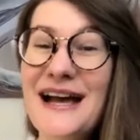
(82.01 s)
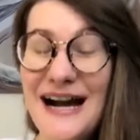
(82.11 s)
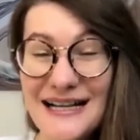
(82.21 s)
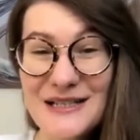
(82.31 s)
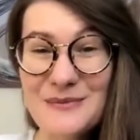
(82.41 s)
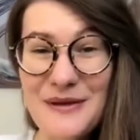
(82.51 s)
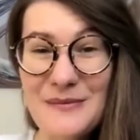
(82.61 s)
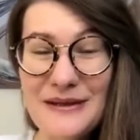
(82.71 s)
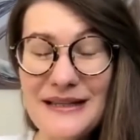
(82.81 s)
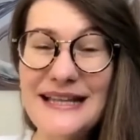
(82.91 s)
other
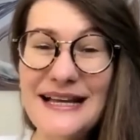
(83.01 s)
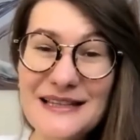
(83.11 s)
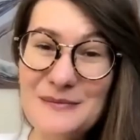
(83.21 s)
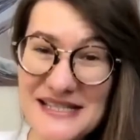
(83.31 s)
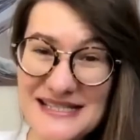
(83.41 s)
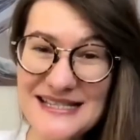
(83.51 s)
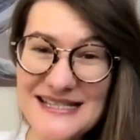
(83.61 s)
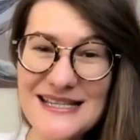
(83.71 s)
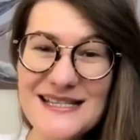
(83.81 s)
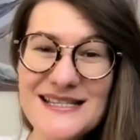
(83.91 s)
people and other
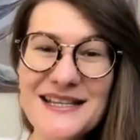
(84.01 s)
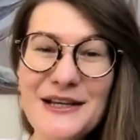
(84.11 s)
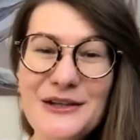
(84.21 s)
businesses